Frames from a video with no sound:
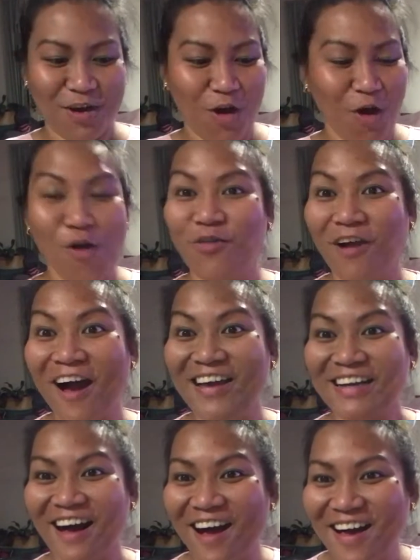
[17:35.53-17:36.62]
All right,
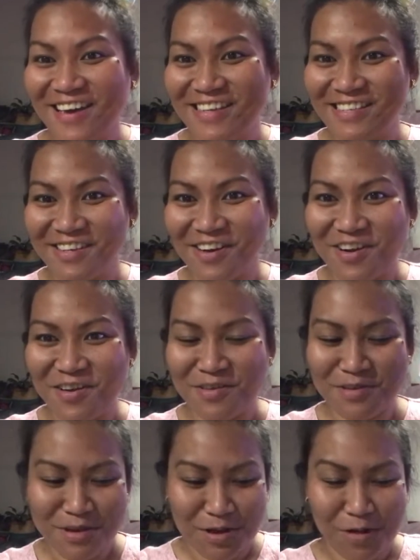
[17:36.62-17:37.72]
guys, so
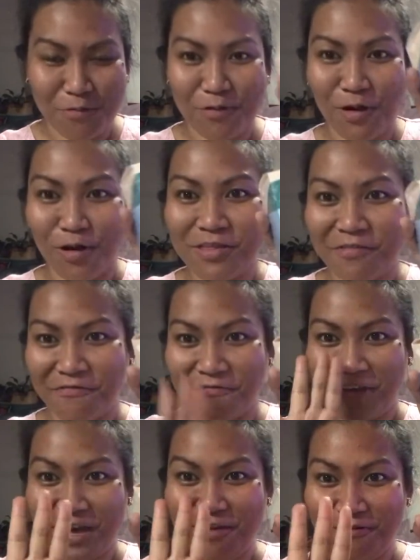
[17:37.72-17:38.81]
we're on the
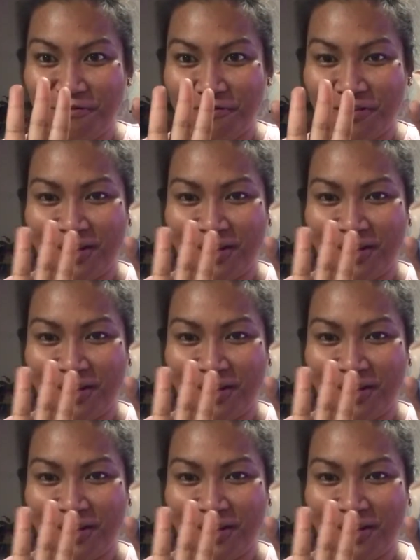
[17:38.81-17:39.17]
5th.